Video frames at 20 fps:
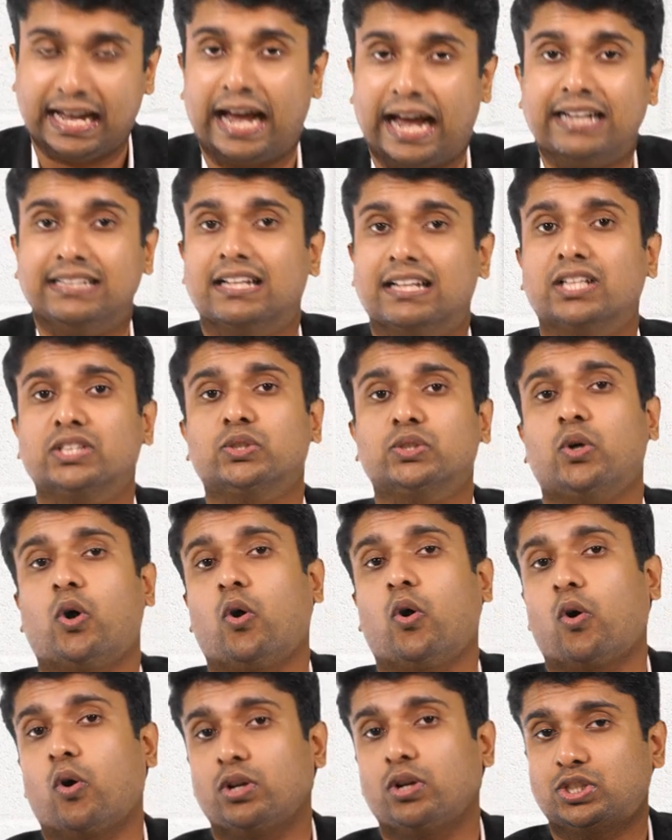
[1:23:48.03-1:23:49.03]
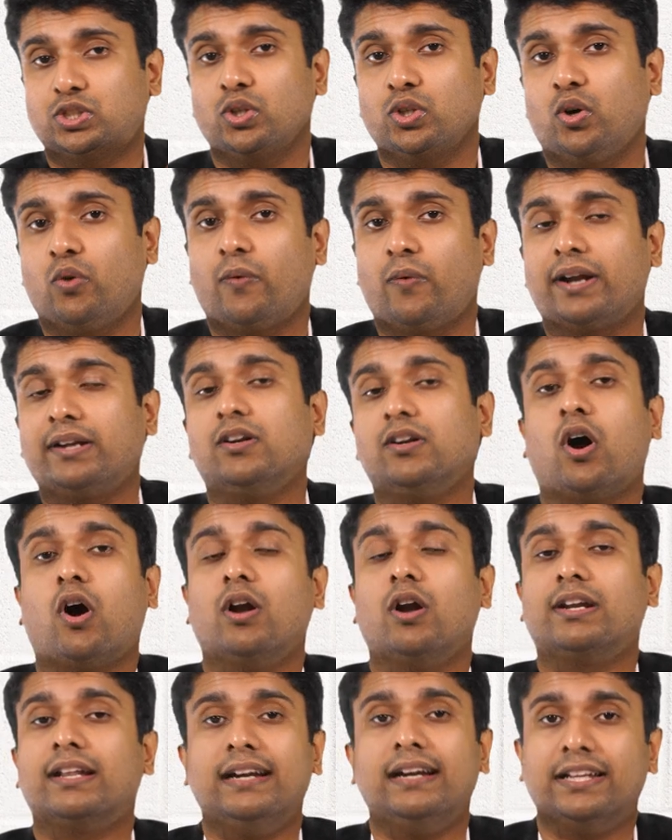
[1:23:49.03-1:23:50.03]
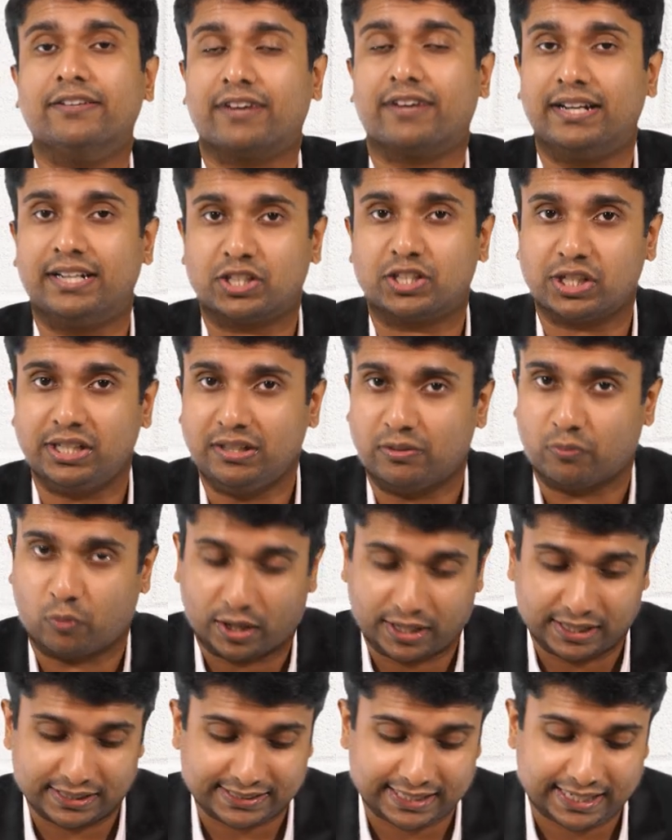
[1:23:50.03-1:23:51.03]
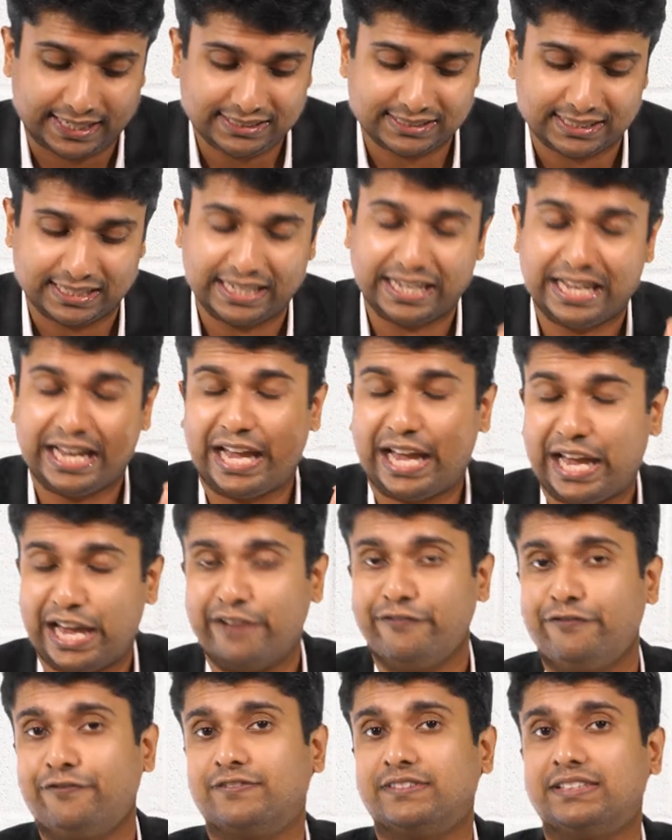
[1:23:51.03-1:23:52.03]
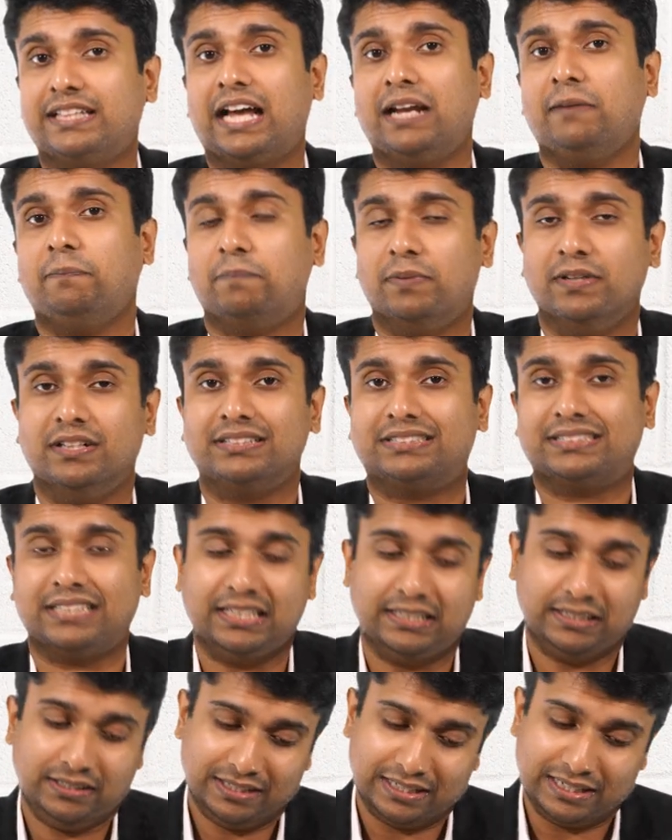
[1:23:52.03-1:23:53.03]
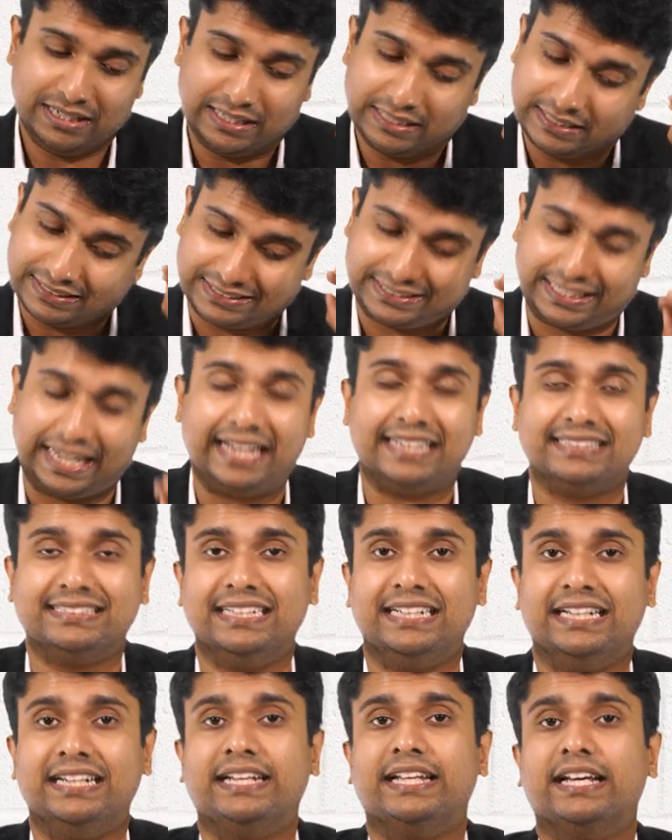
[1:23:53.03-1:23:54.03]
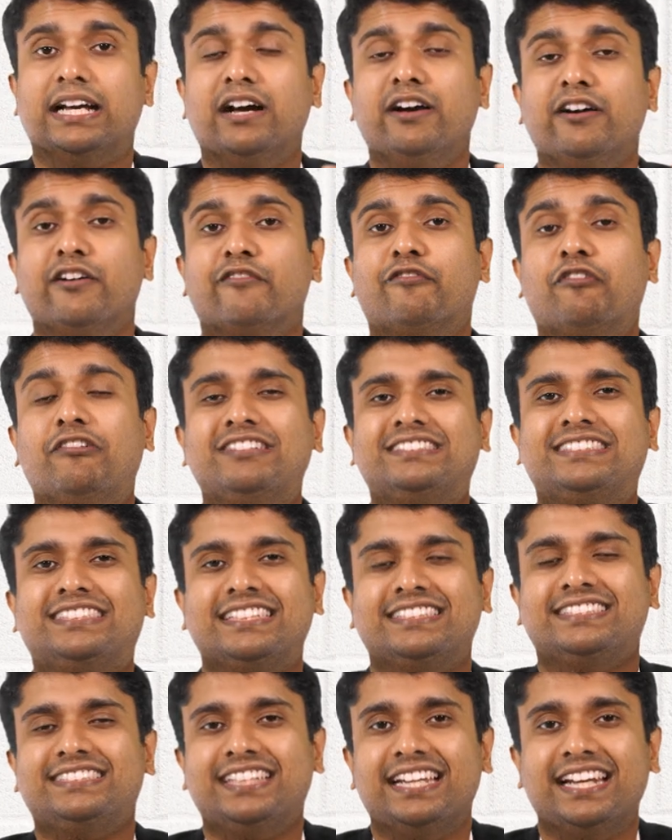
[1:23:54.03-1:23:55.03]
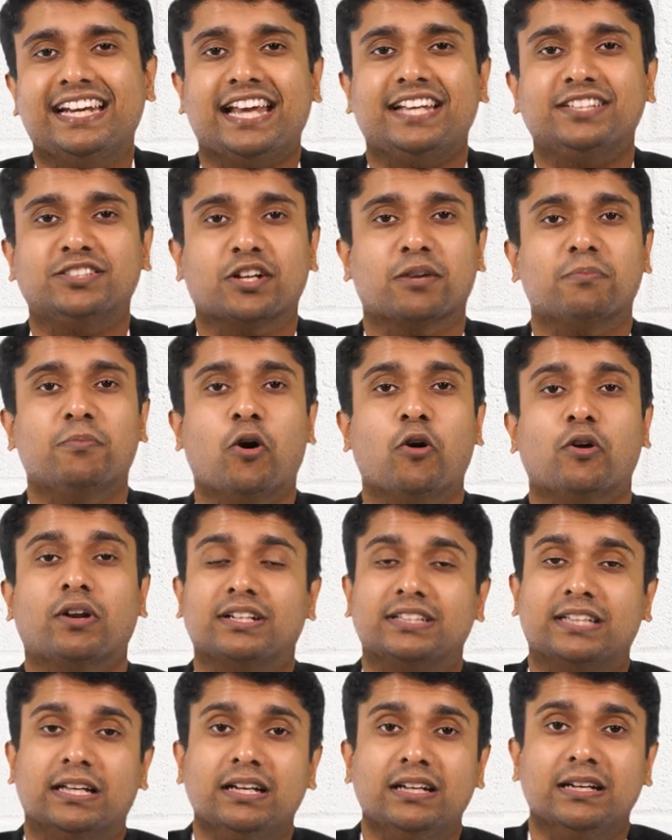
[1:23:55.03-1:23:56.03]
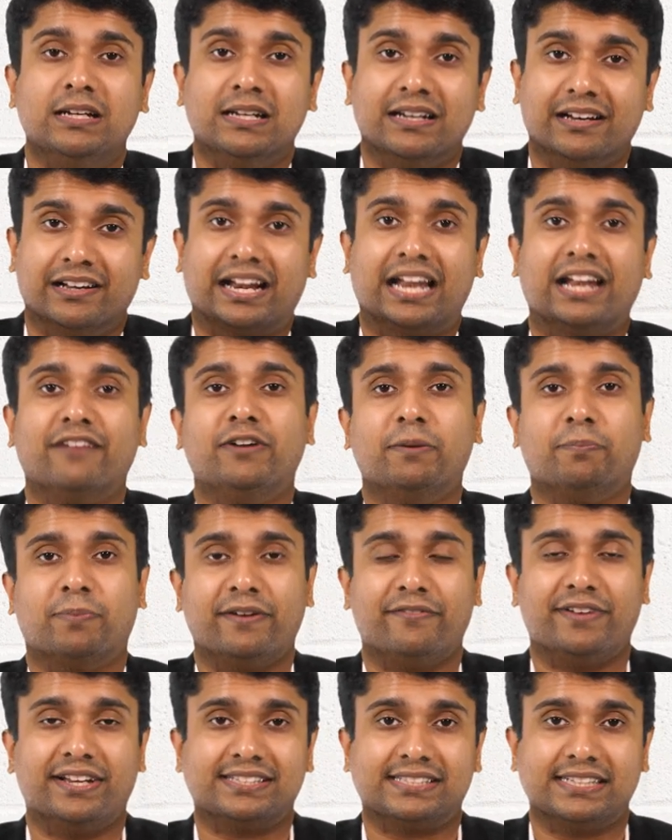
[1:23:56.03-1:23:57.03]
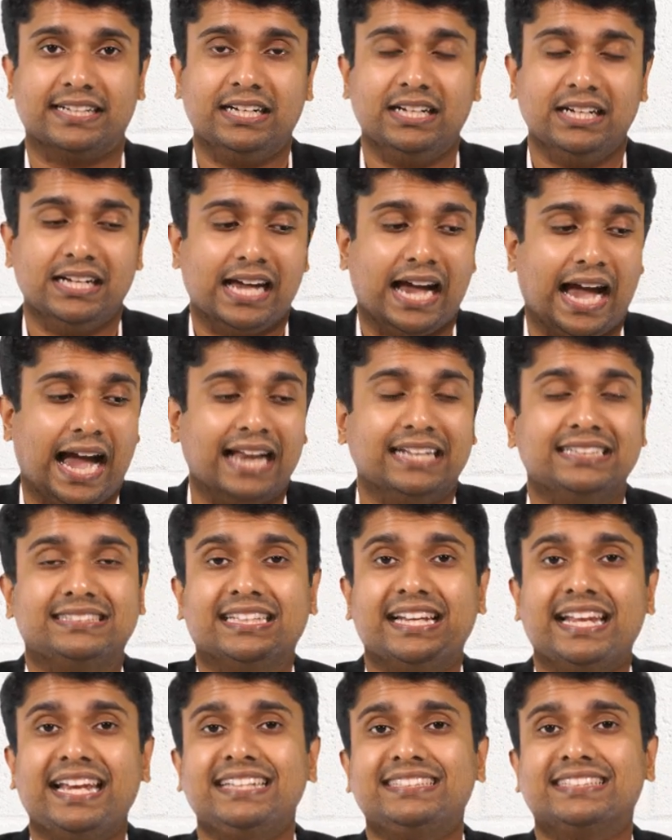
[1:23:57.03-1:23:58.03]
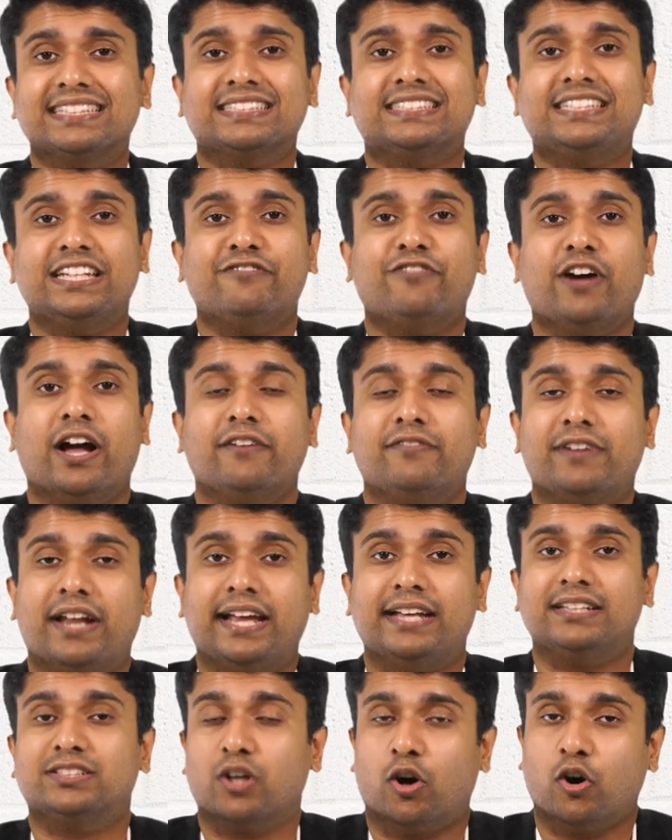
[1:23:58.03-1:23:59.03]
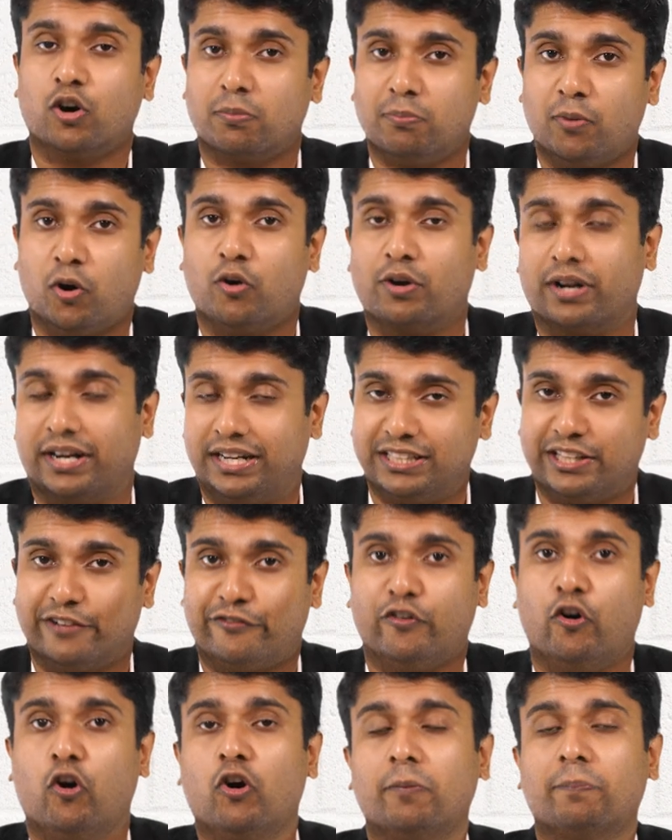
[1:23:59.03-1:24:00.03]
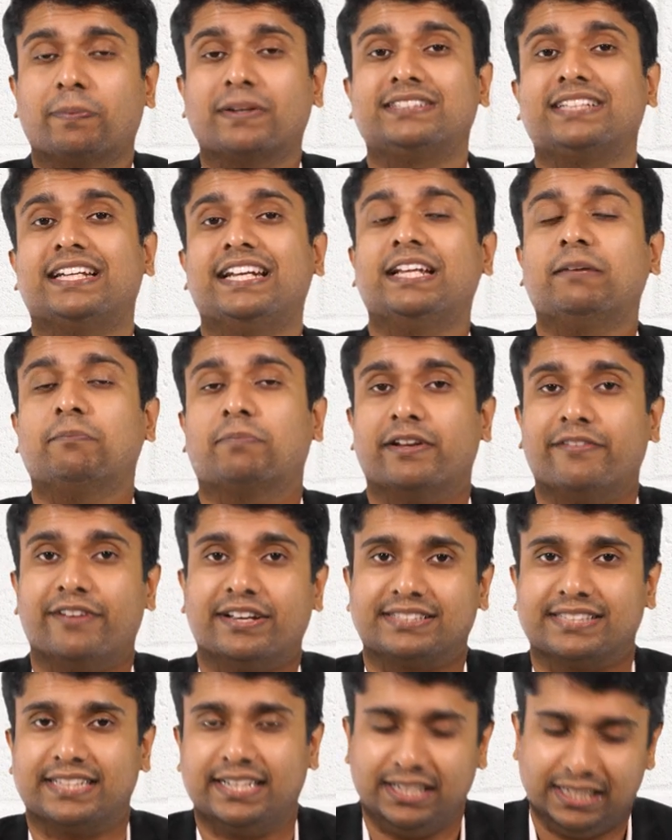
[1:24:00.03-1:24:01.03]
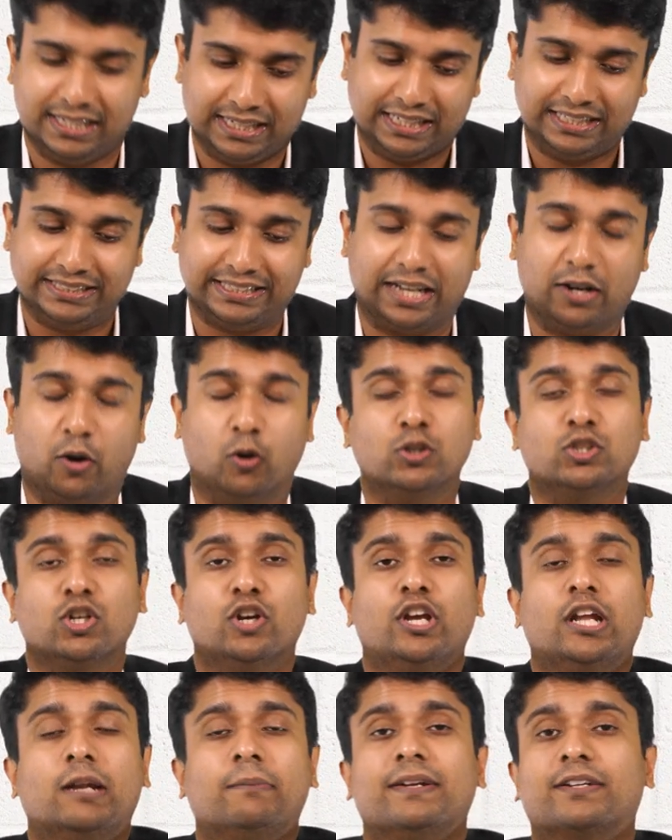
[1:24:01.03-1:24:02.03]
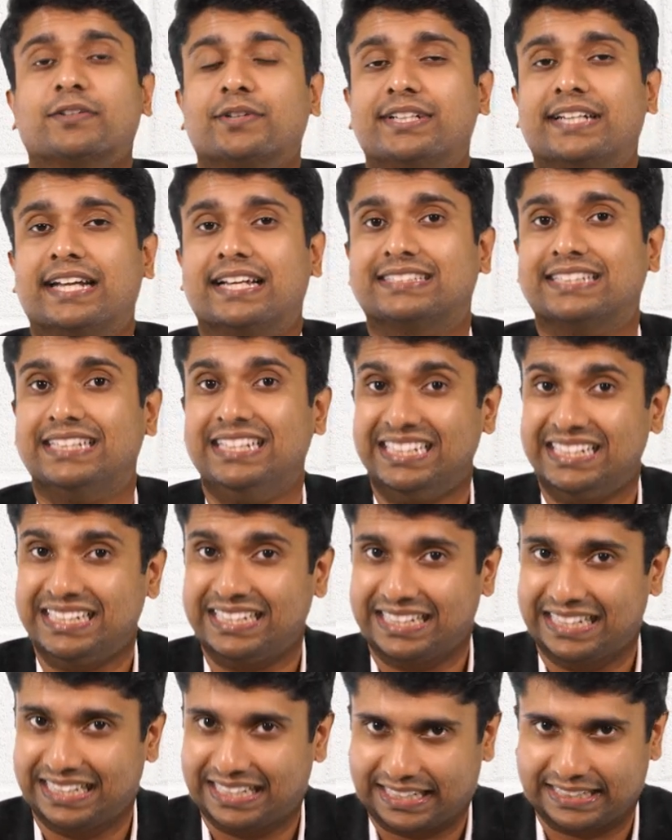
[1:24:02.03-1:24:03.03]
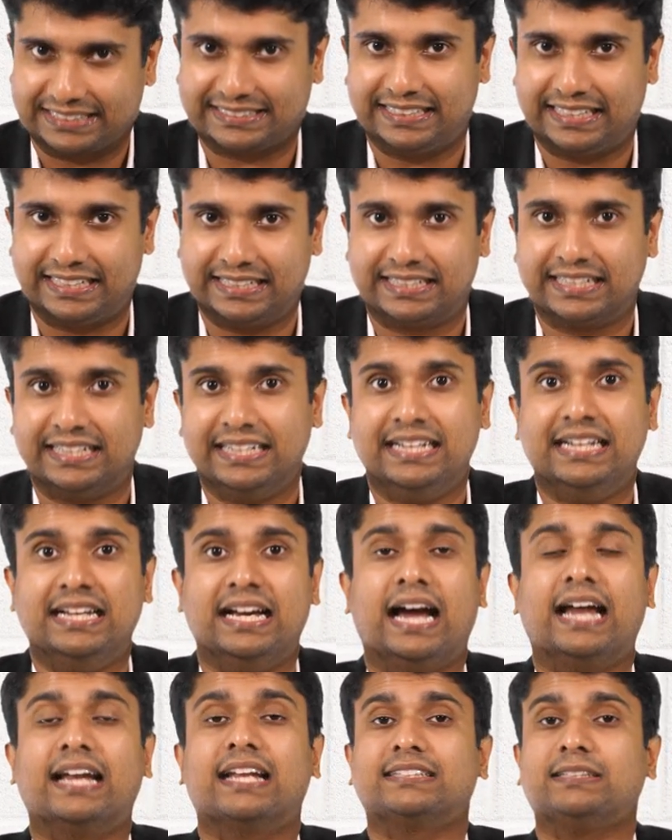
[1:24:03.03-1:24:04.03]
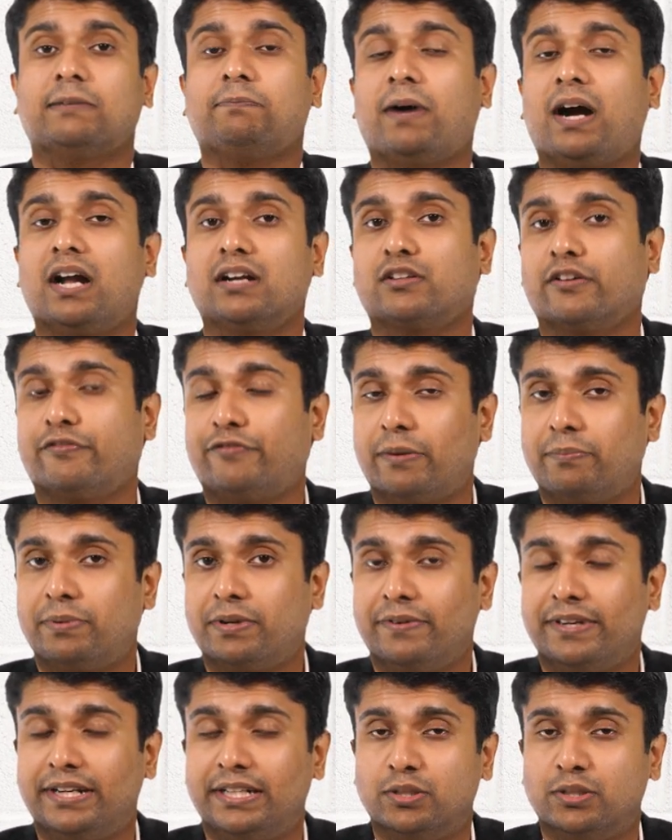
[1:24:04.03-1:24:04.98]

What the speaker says: And there is also one alternative condition. What it says, if that person stays in India for 60 days or more in the relevant previous year and 365 days or more in the 4 preceding previous year, then also he will be treated as a resident. And as a part of February